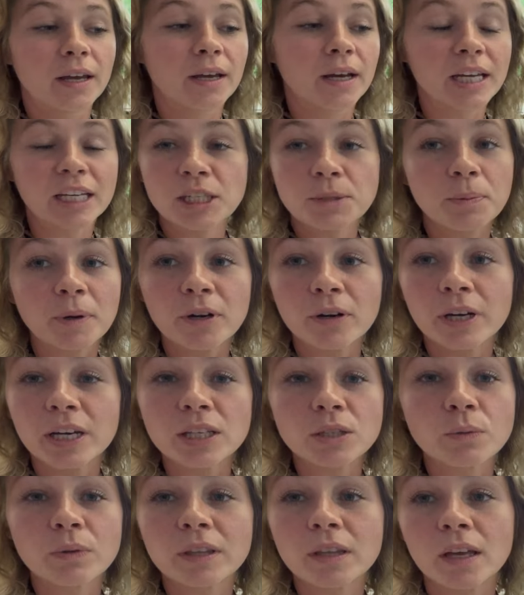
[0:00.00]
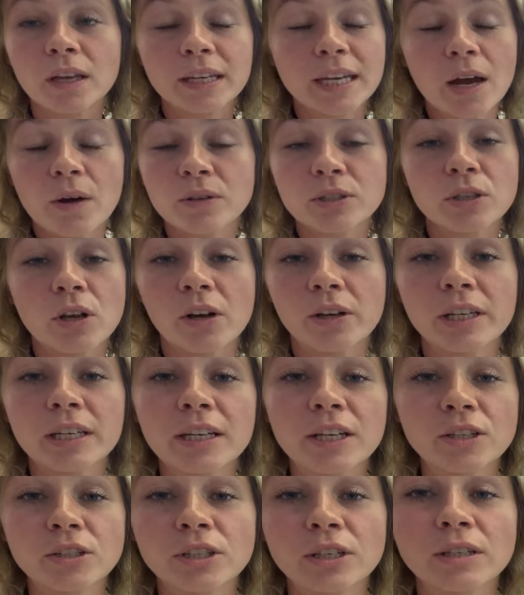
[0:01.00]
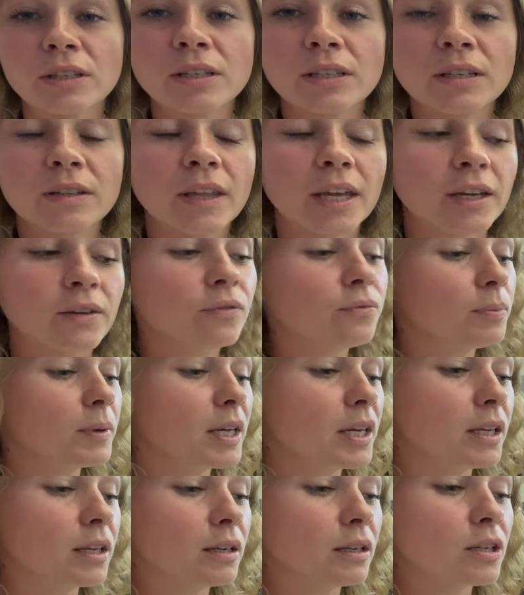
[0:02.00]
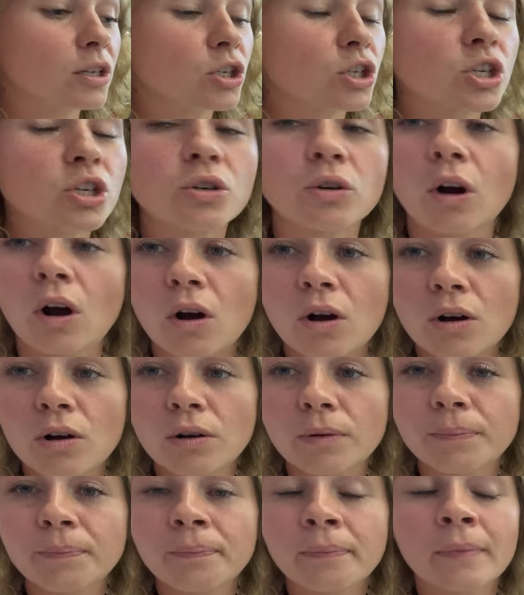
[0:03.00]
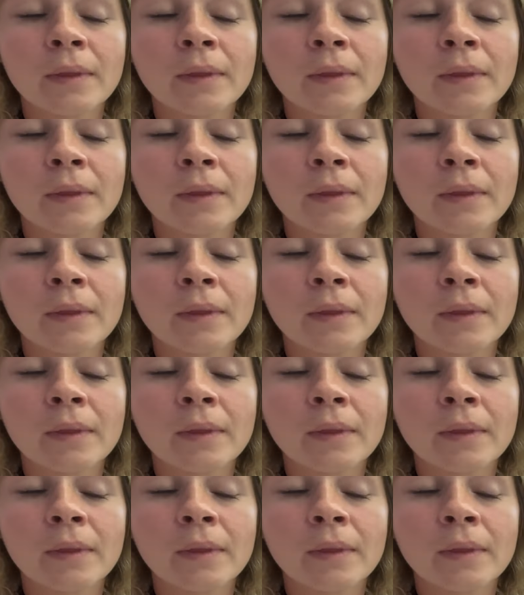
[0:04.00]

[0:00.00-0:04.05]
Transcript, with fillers: experience with the Kawasaki engines. They've been strong.